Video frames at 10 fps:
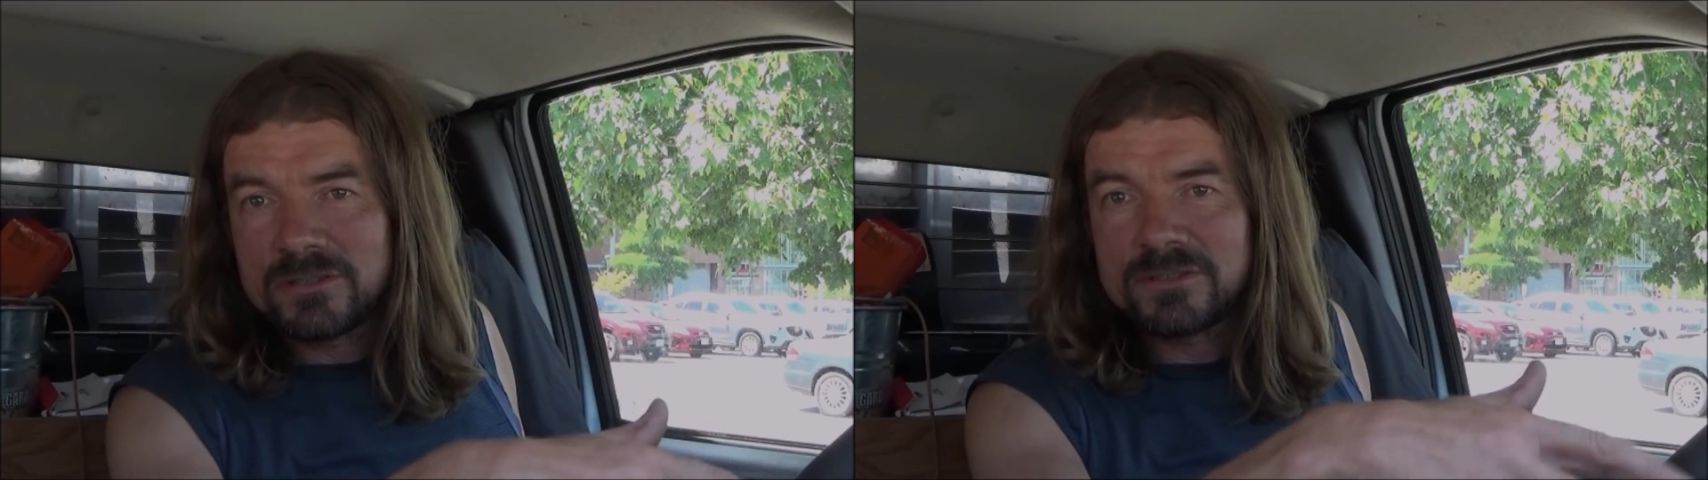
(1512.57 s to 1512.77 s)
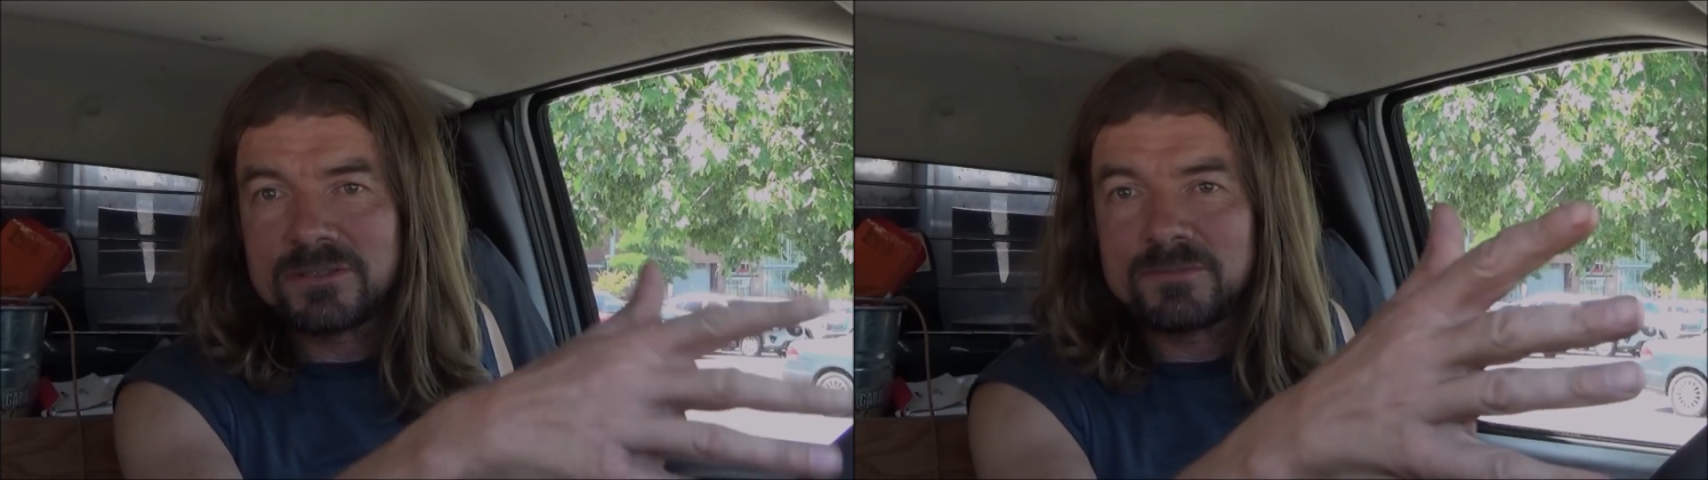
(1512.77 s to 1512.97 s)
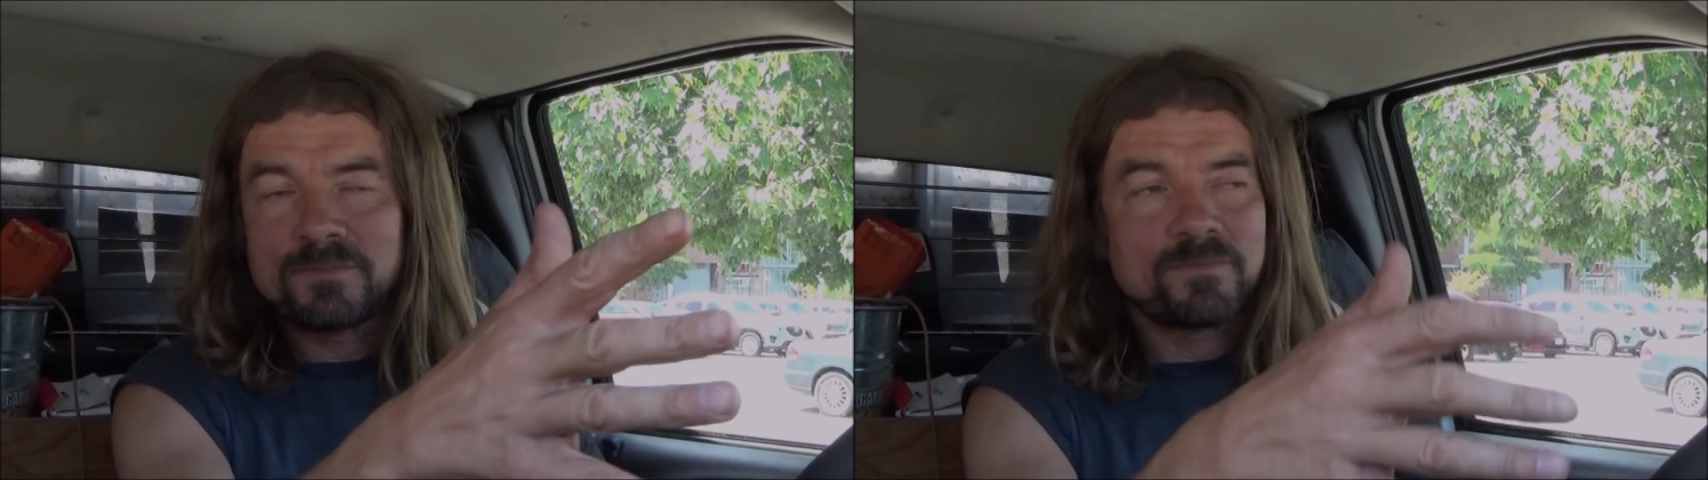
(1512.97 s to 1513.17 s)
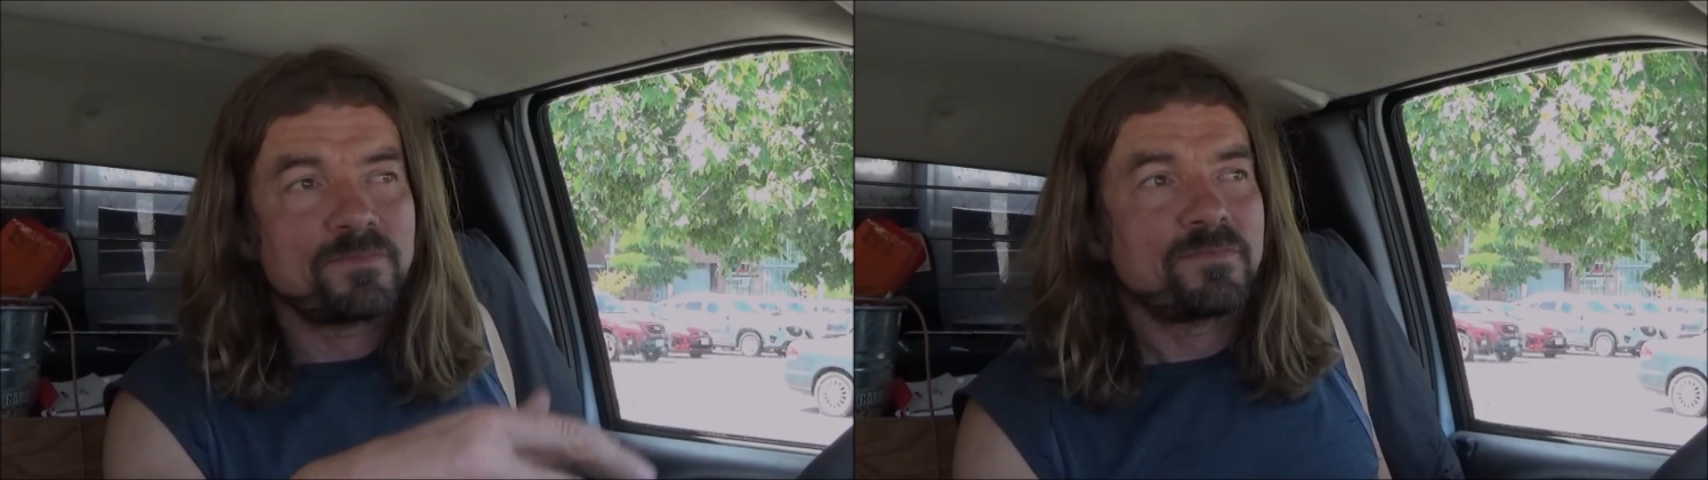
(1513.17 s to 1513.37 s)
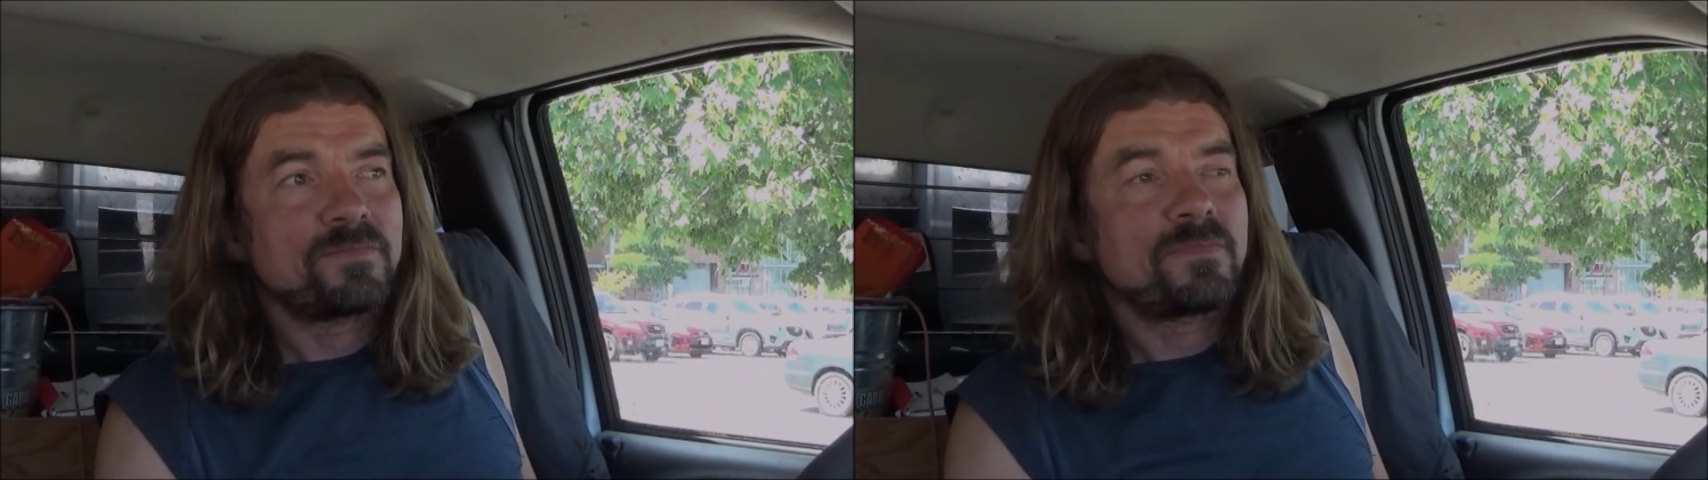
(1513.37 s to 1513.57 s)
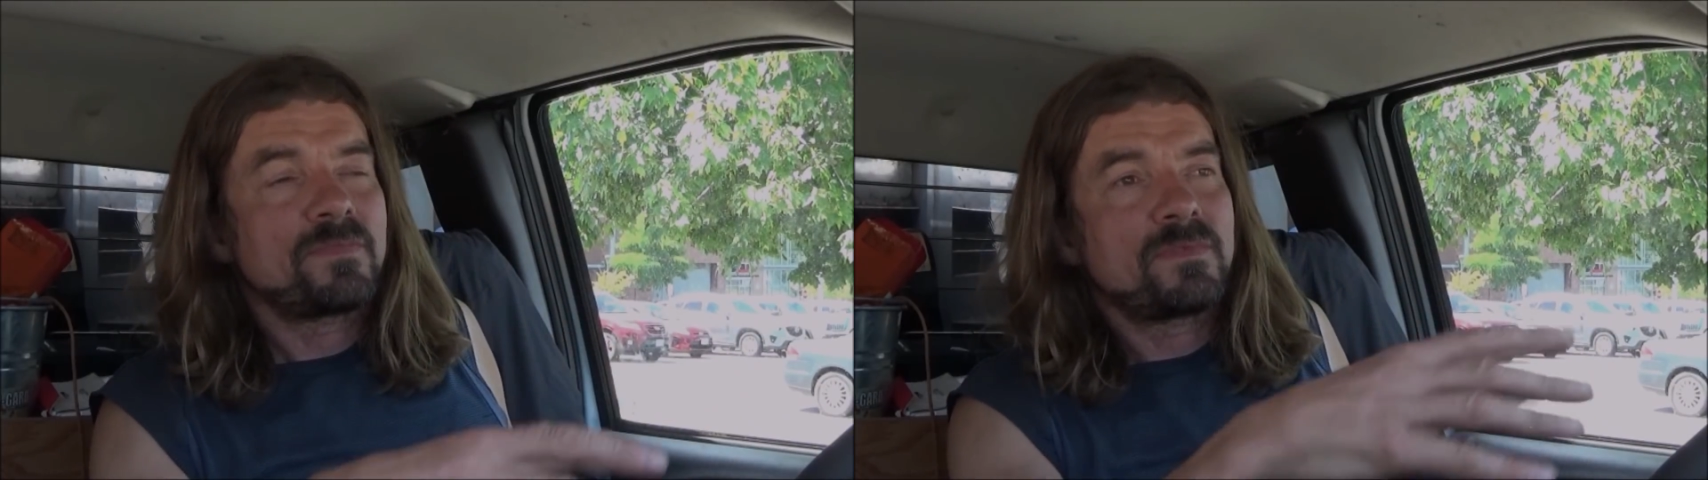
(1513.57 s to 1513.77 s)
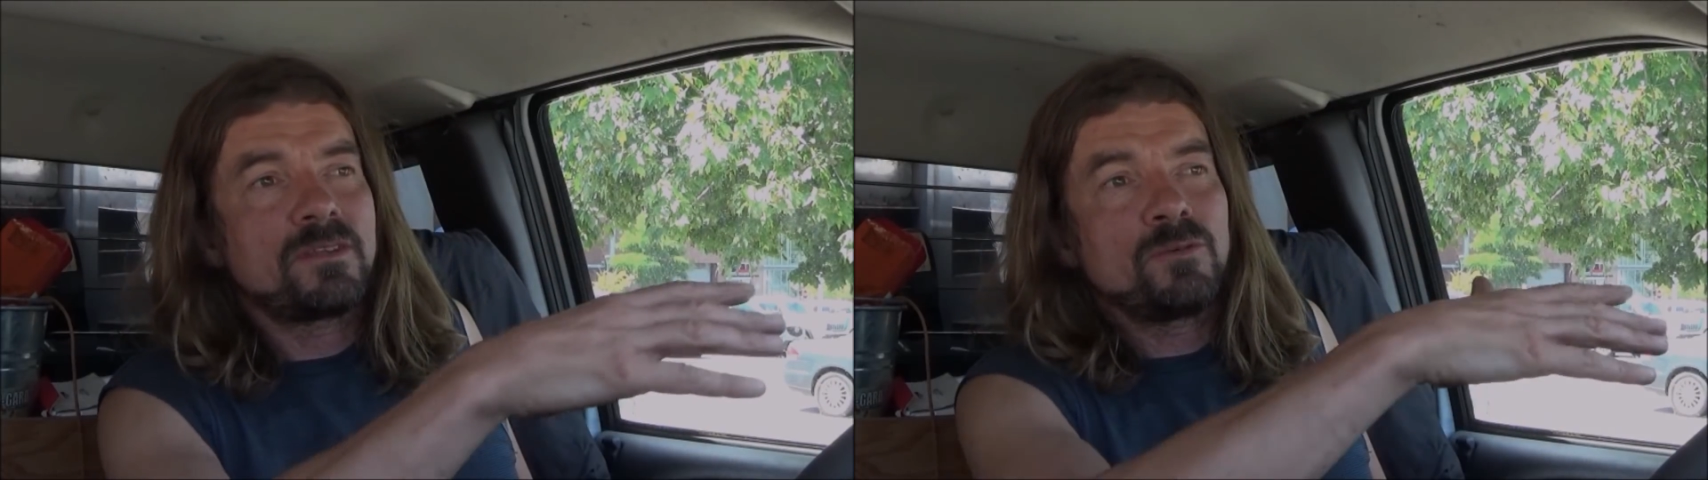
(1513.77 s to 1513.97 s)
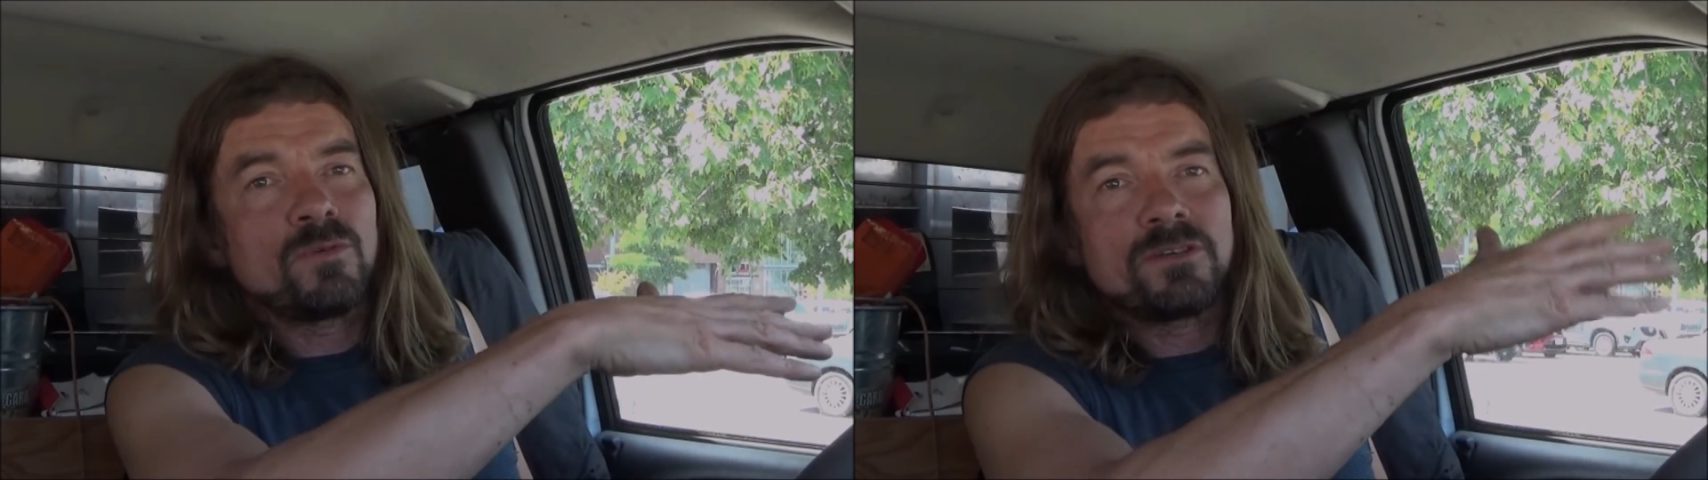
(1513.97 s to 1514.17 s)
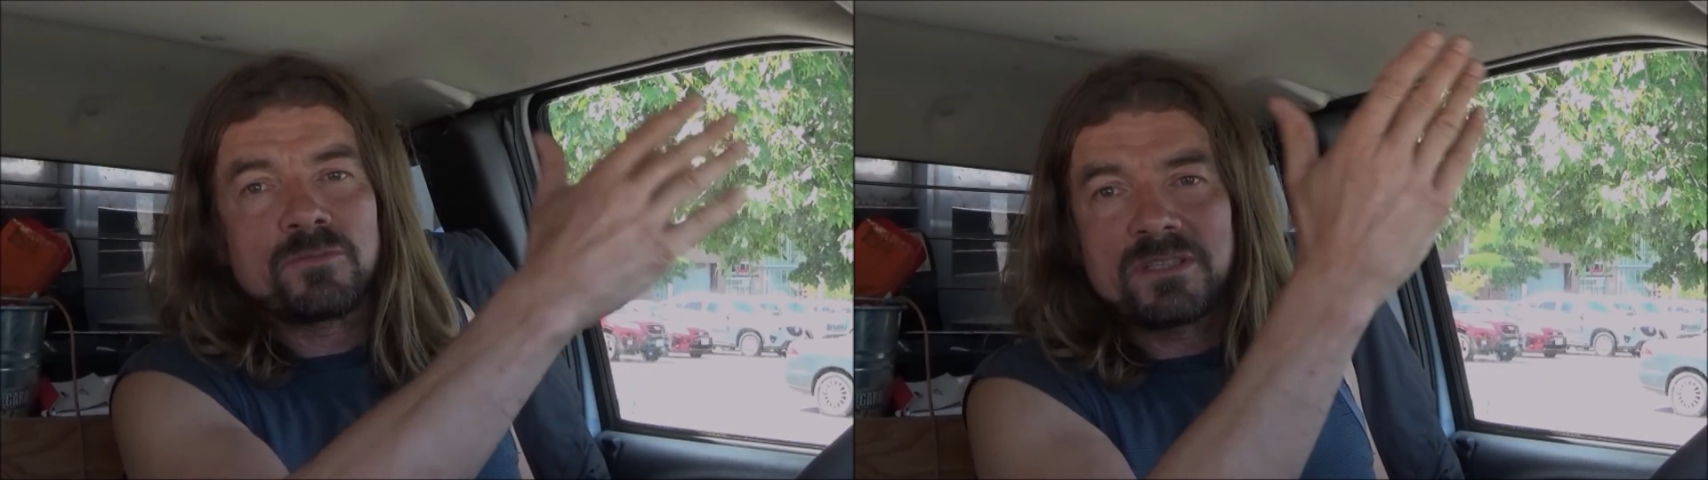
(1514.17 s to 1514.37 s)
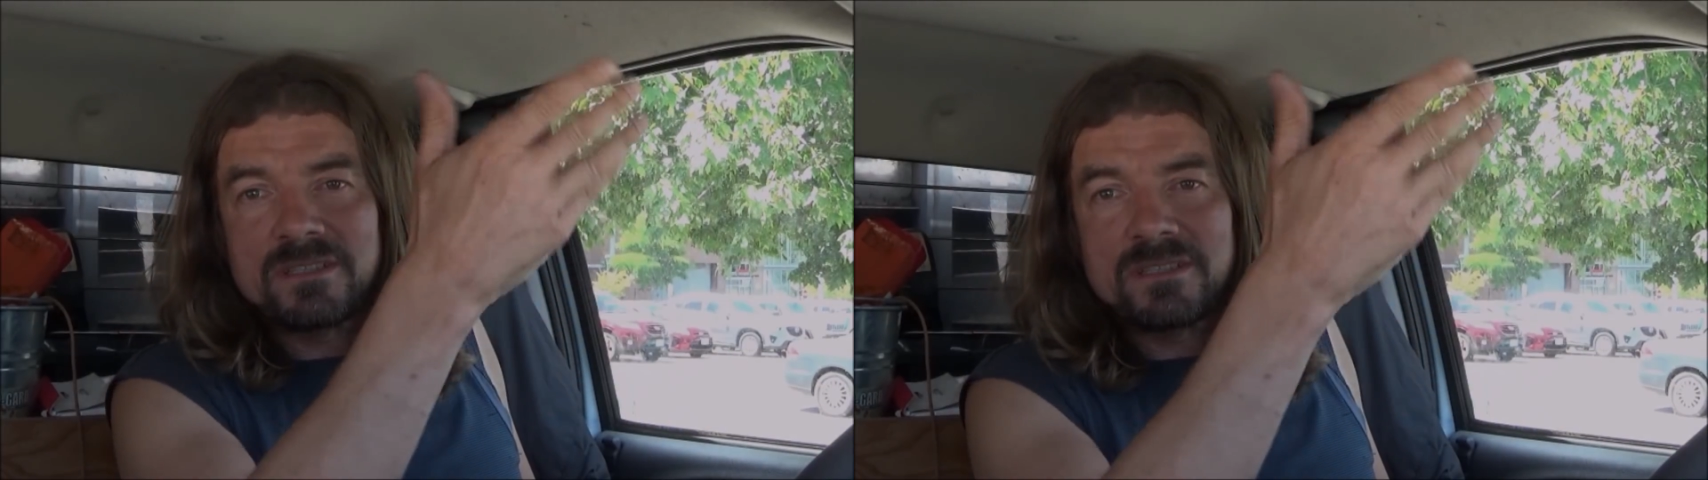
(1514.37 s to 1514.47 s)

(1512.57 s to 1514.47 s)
or the one